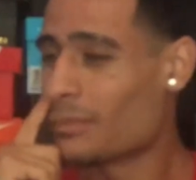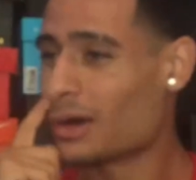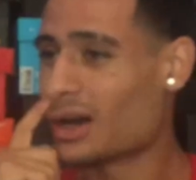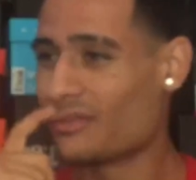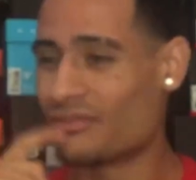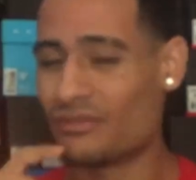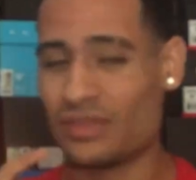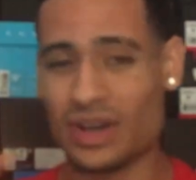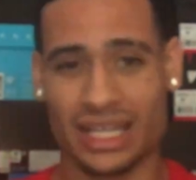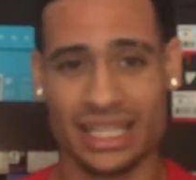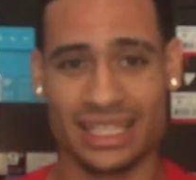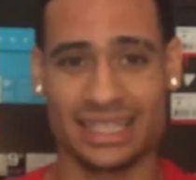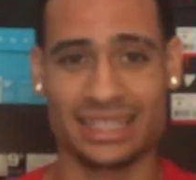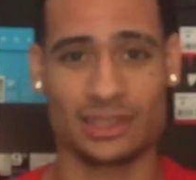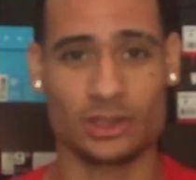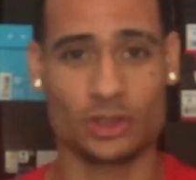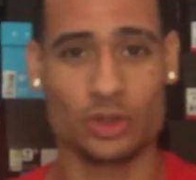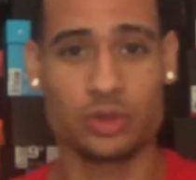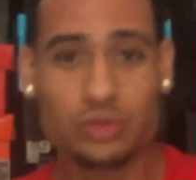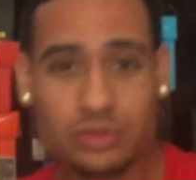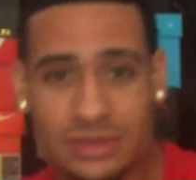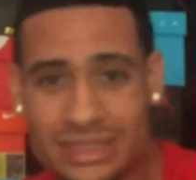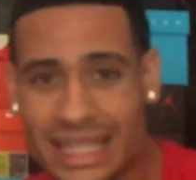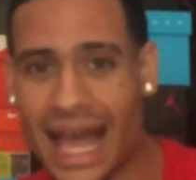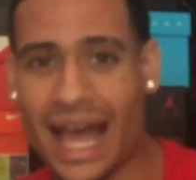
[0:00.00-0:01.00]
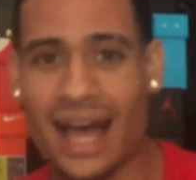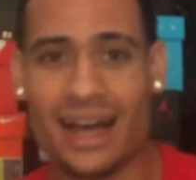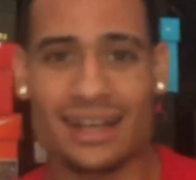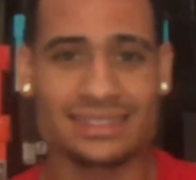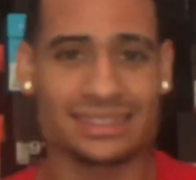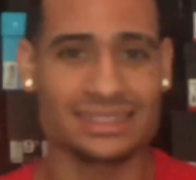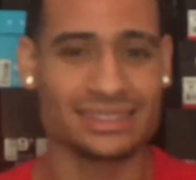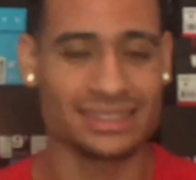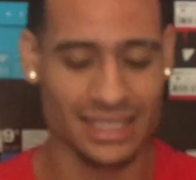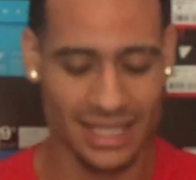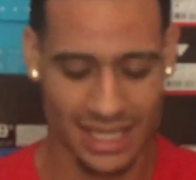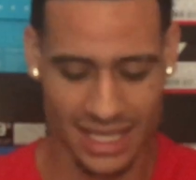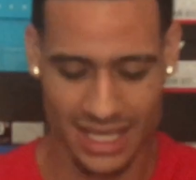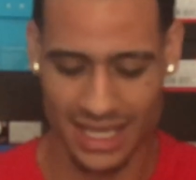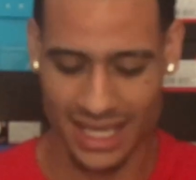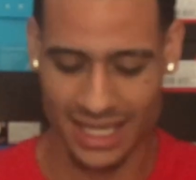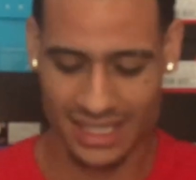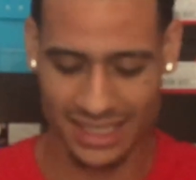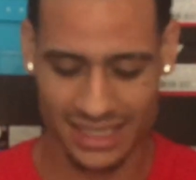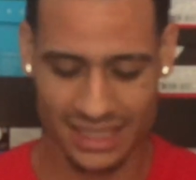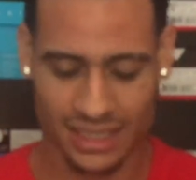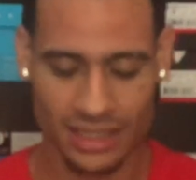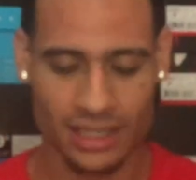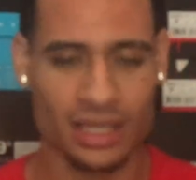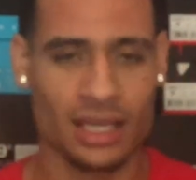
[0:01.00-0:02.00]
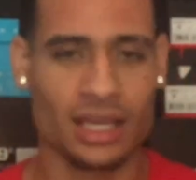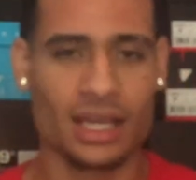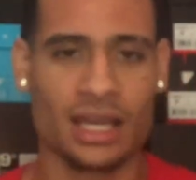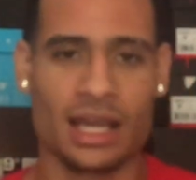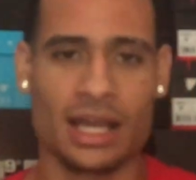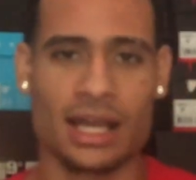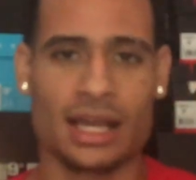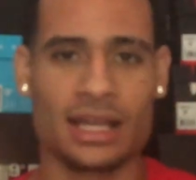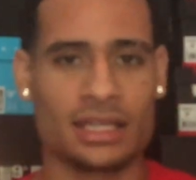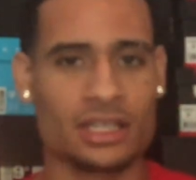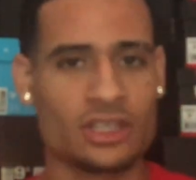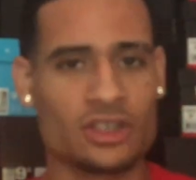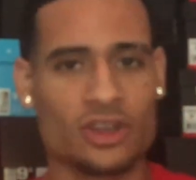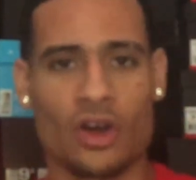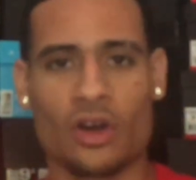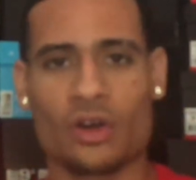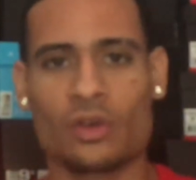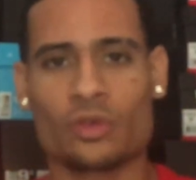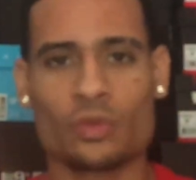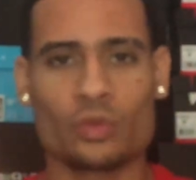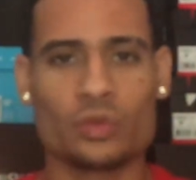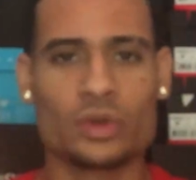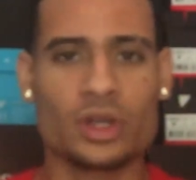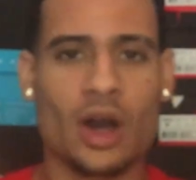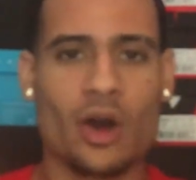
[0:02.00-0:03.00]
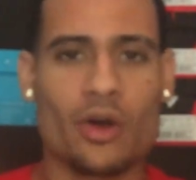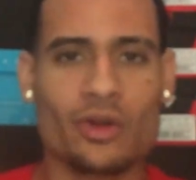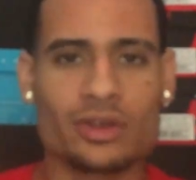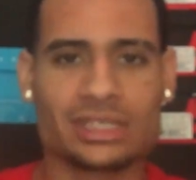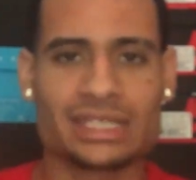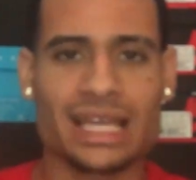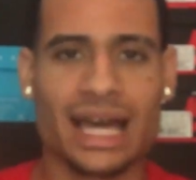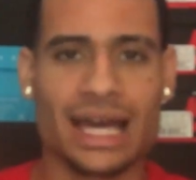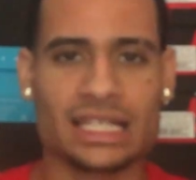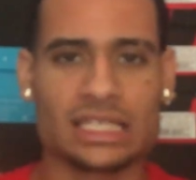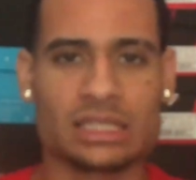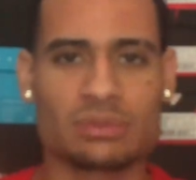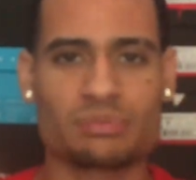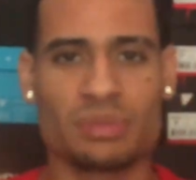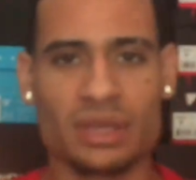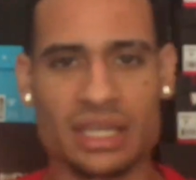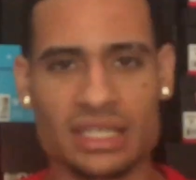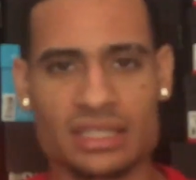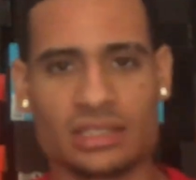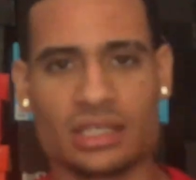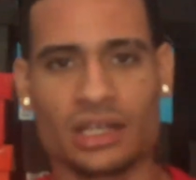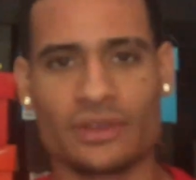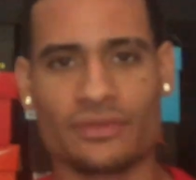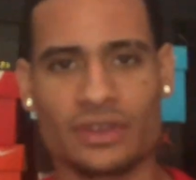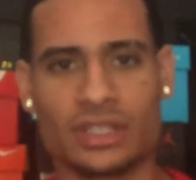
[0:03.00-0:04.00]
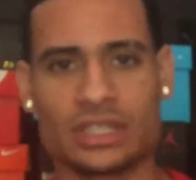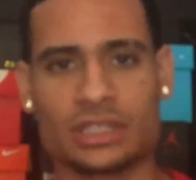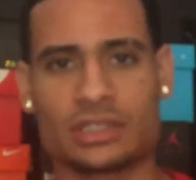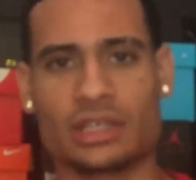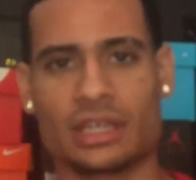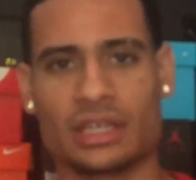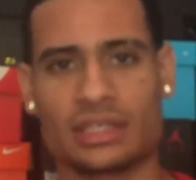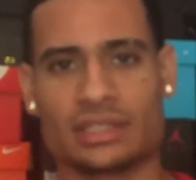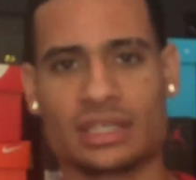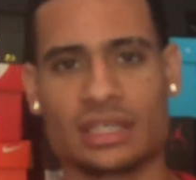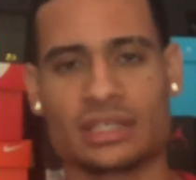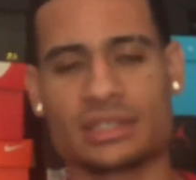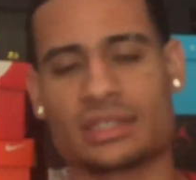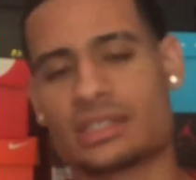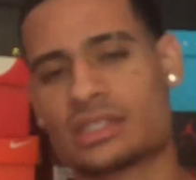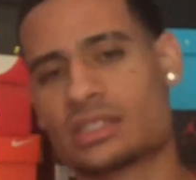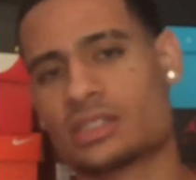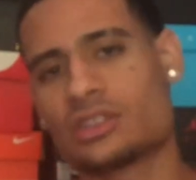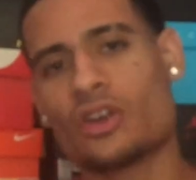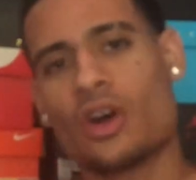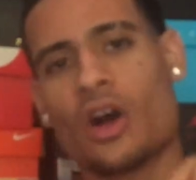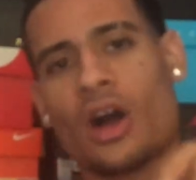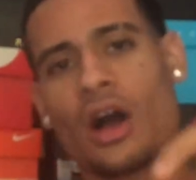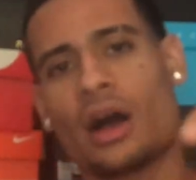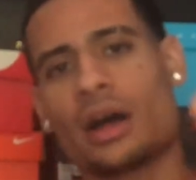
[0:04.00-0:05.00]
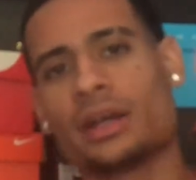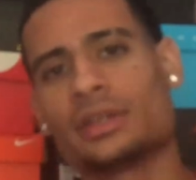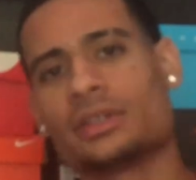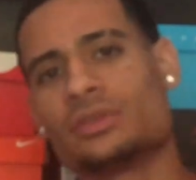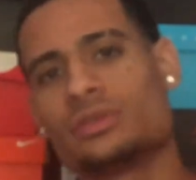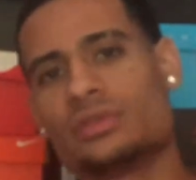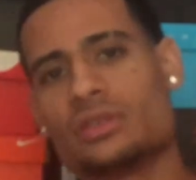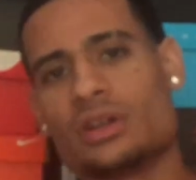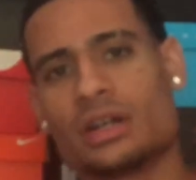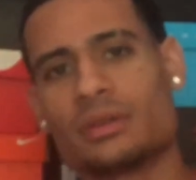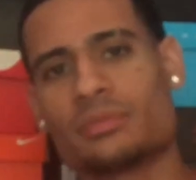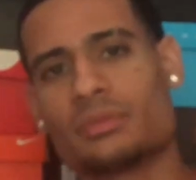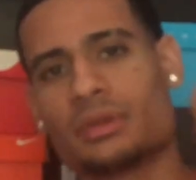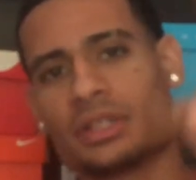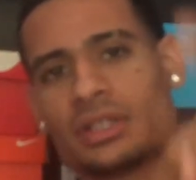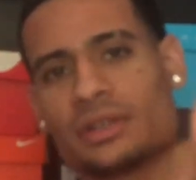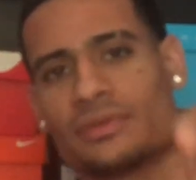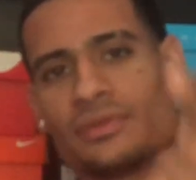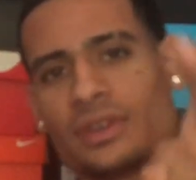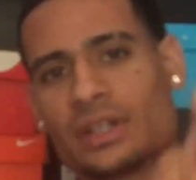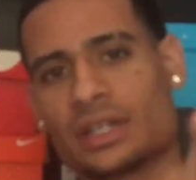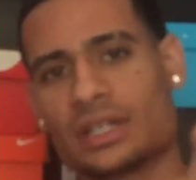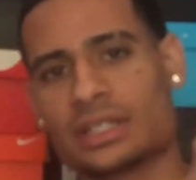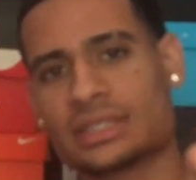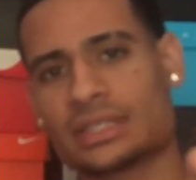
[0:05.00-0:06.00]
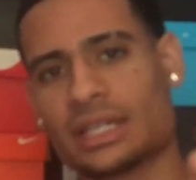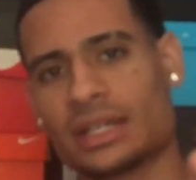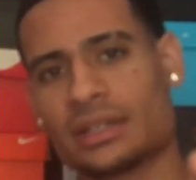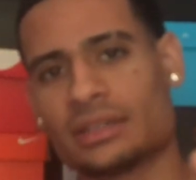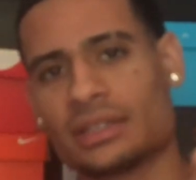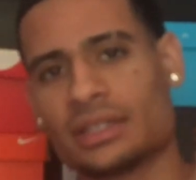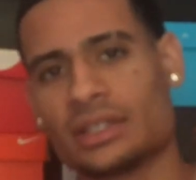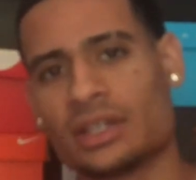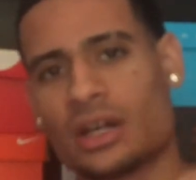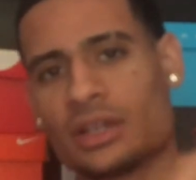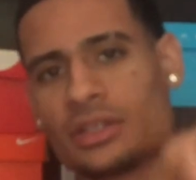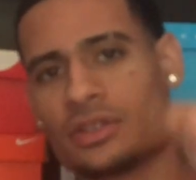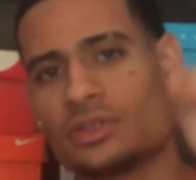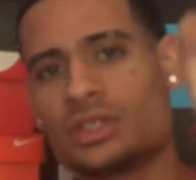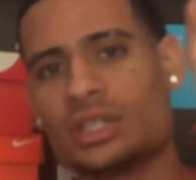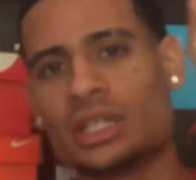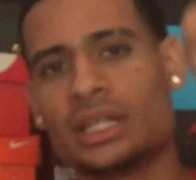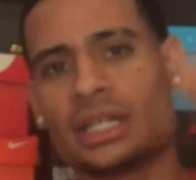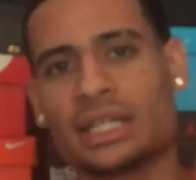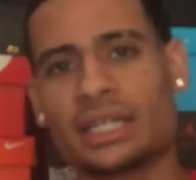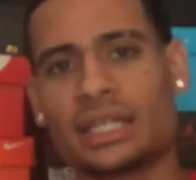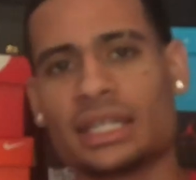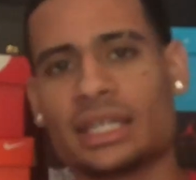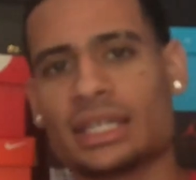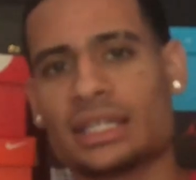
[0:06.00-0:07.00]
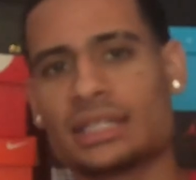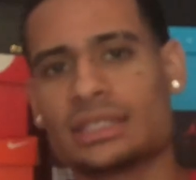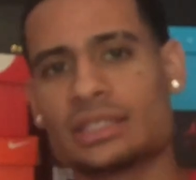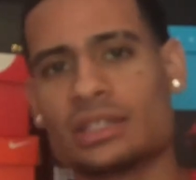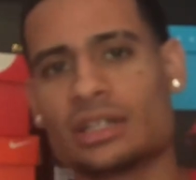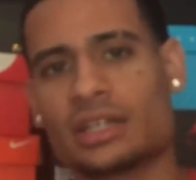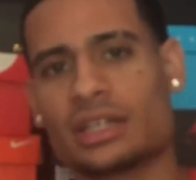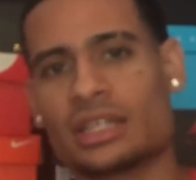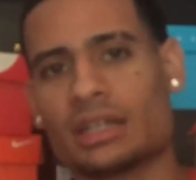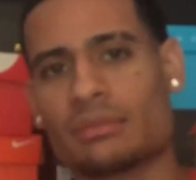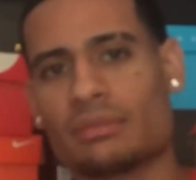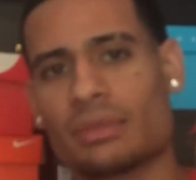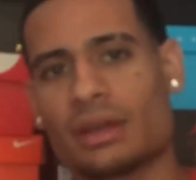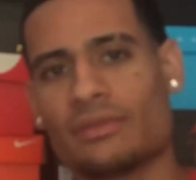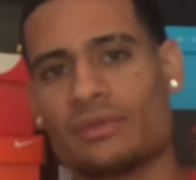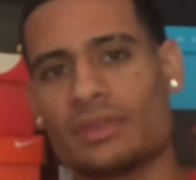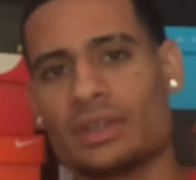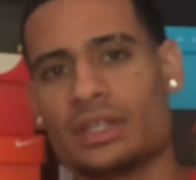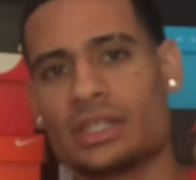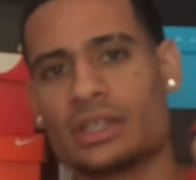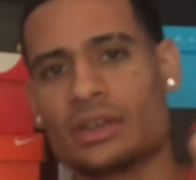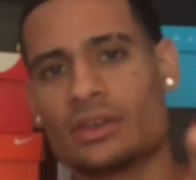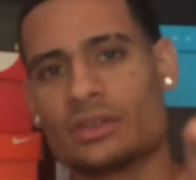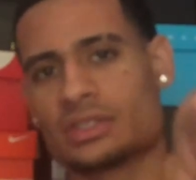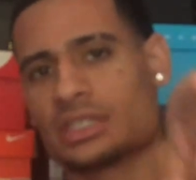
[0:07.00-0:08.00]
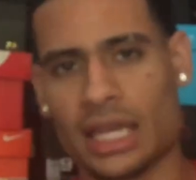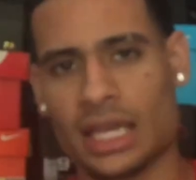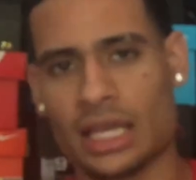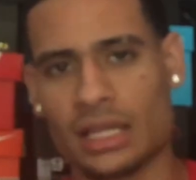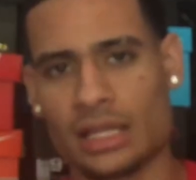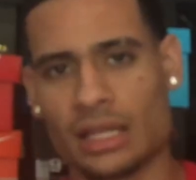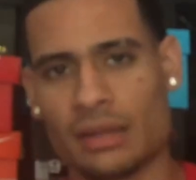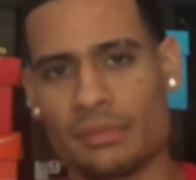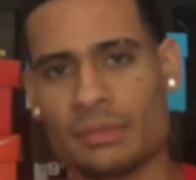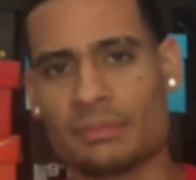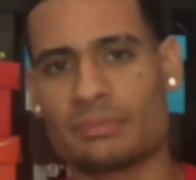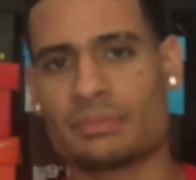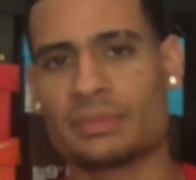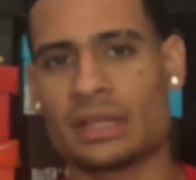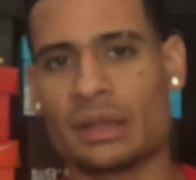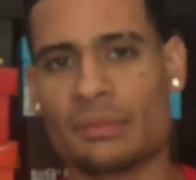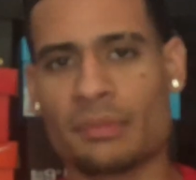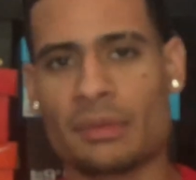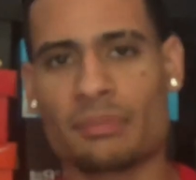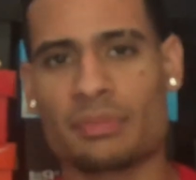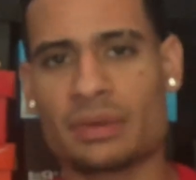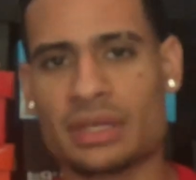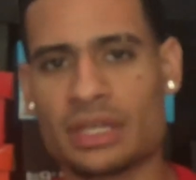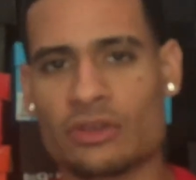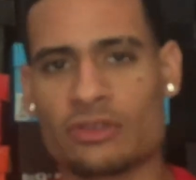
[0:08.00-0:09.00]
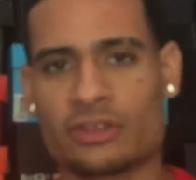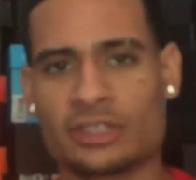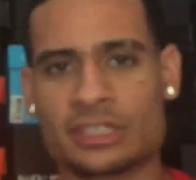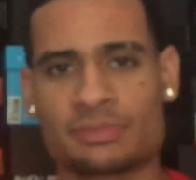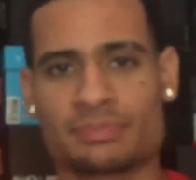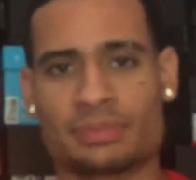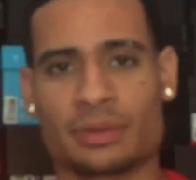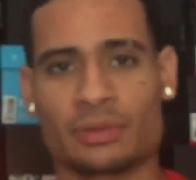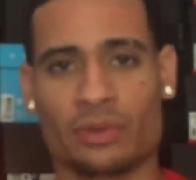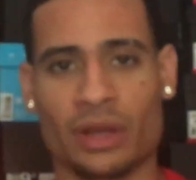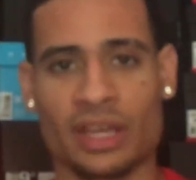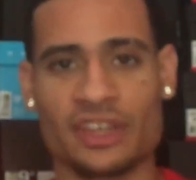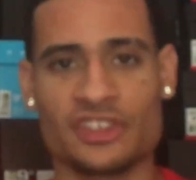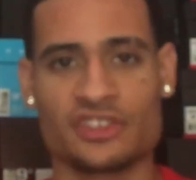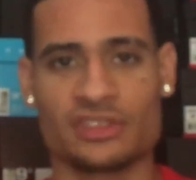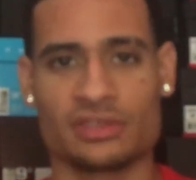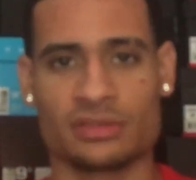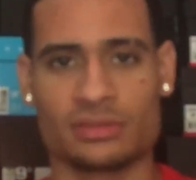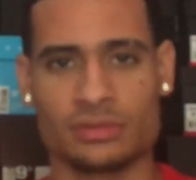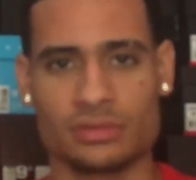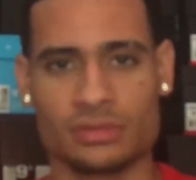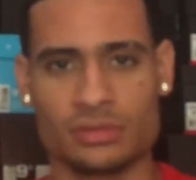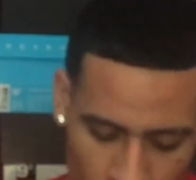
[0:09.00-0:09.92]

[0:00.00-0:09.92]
motherfucking two thousand and shit. You know, we always gotta speak stuff into existence. You know, all you young motherfuckers out there, all you young kids looking at my videos, let me let me be your inspiration.